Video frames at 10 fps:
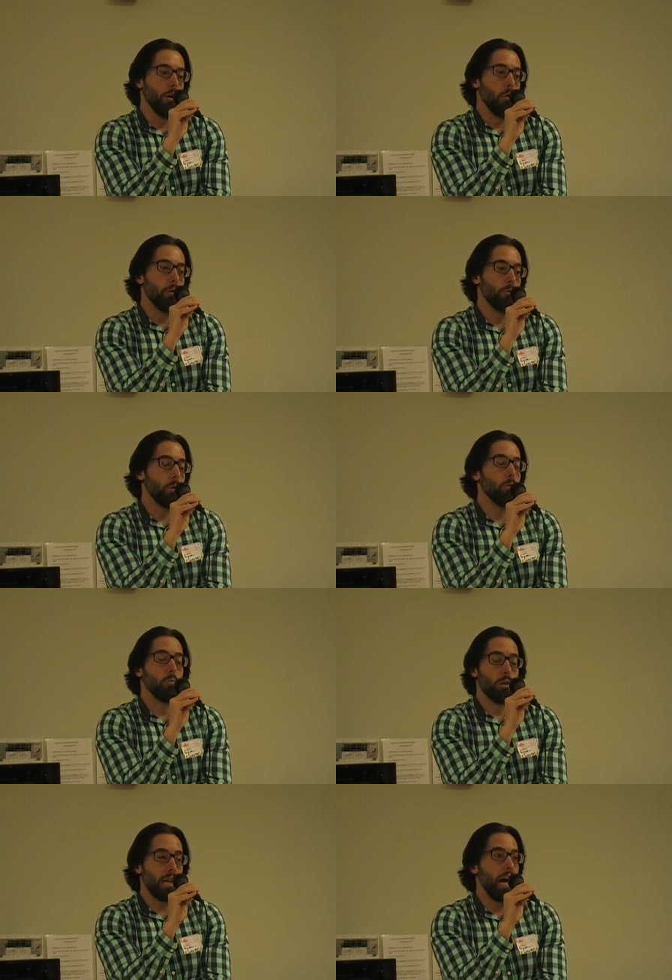we, we
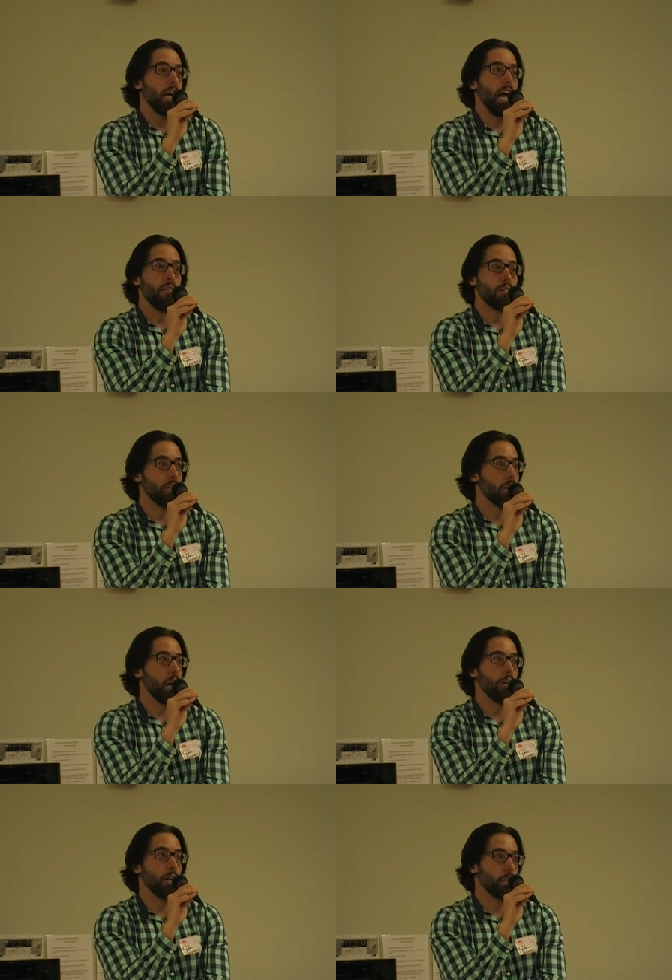rely heavily
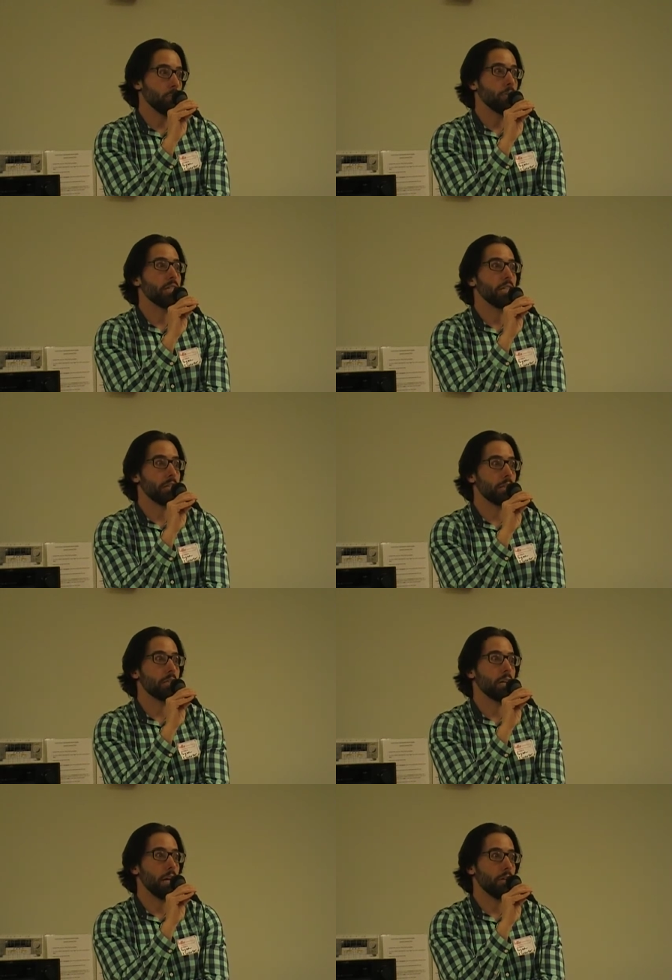on the
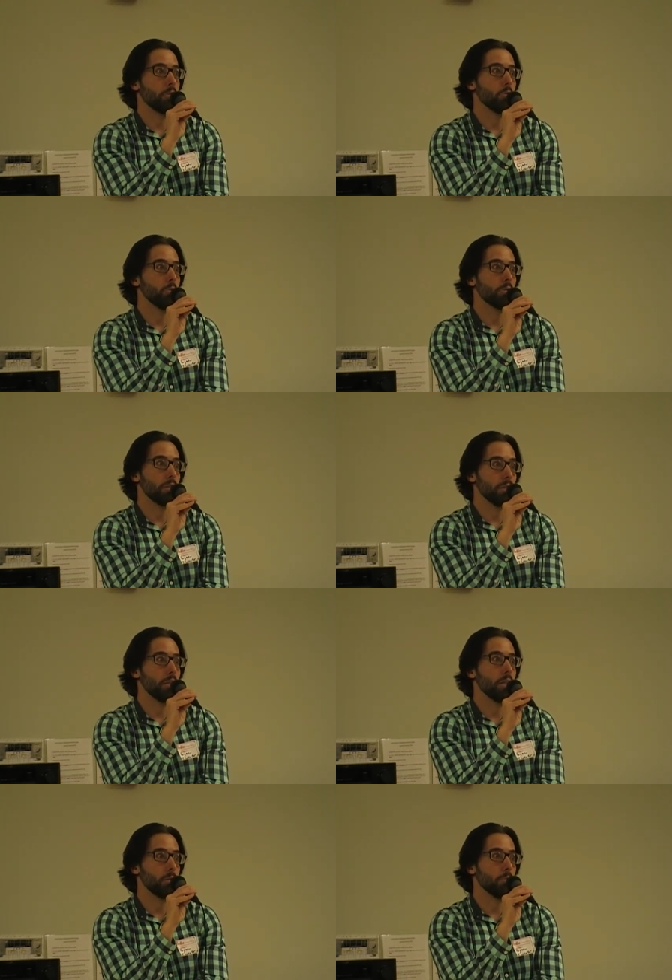expertise and the tools that the
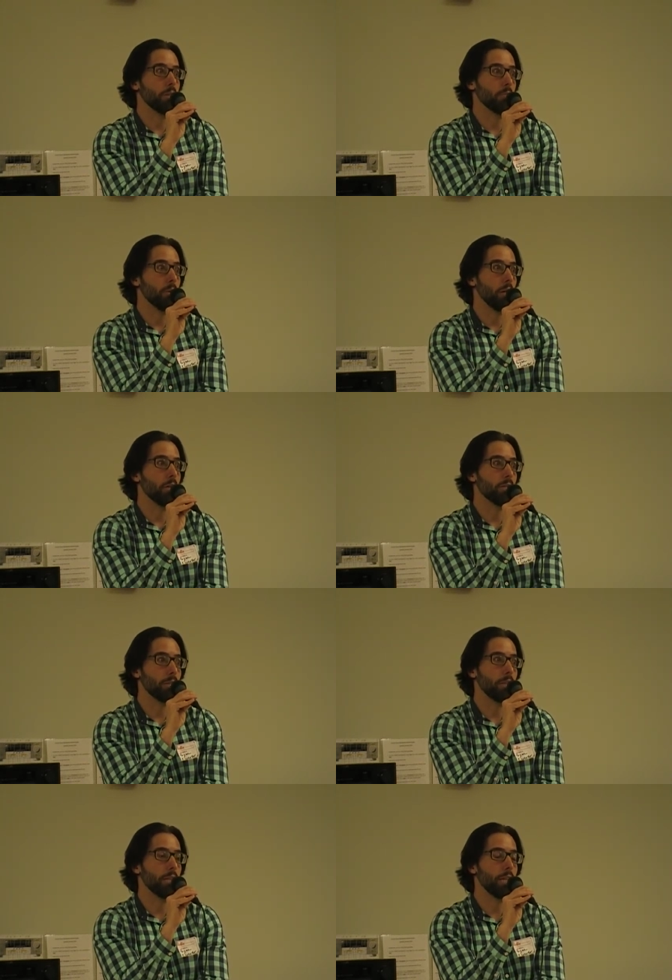states bring to bear.
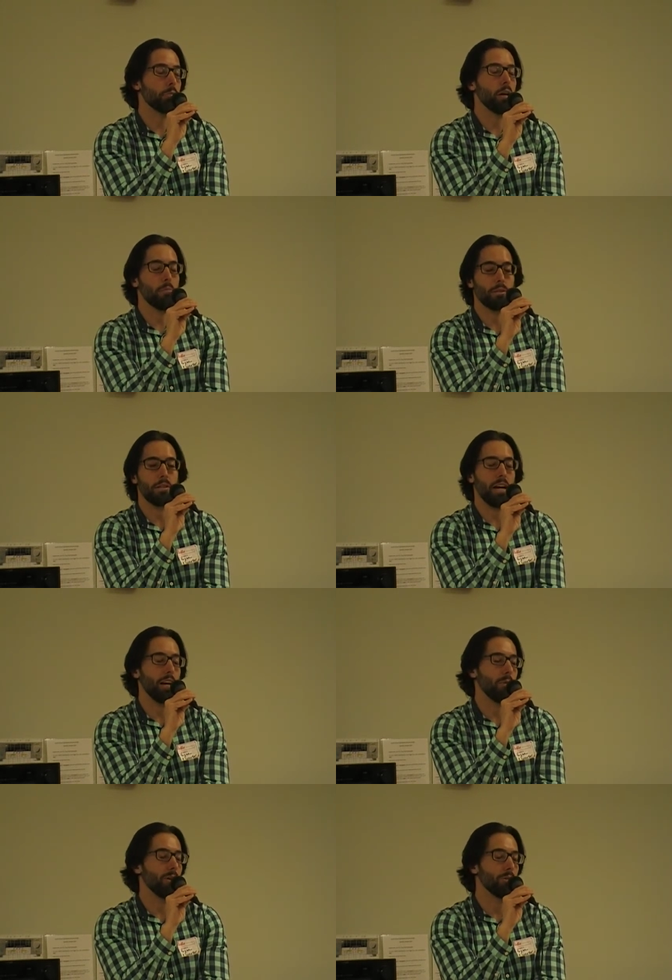And that's why I'm excited
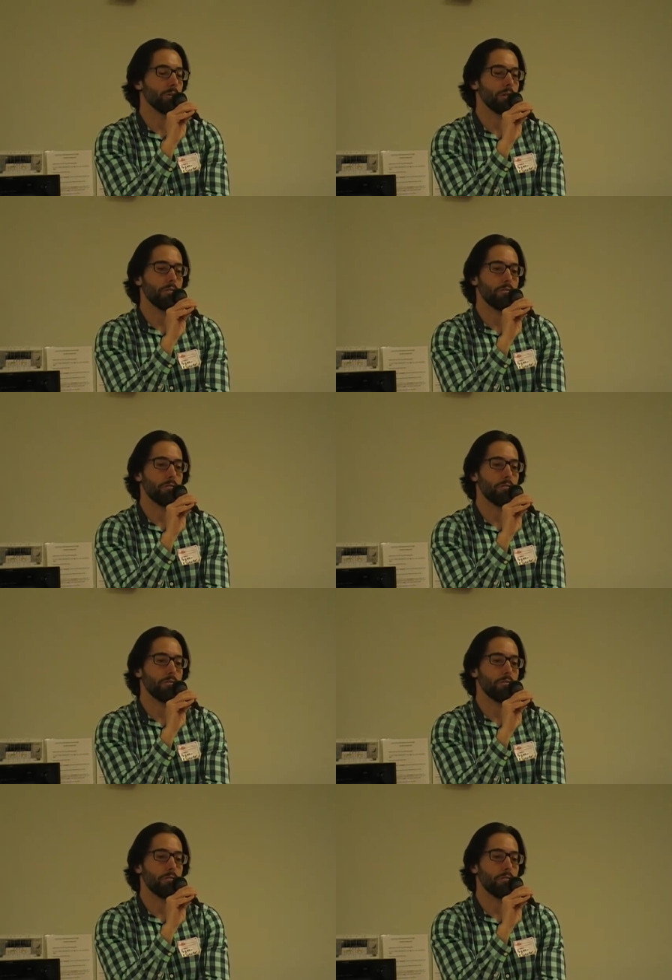about using the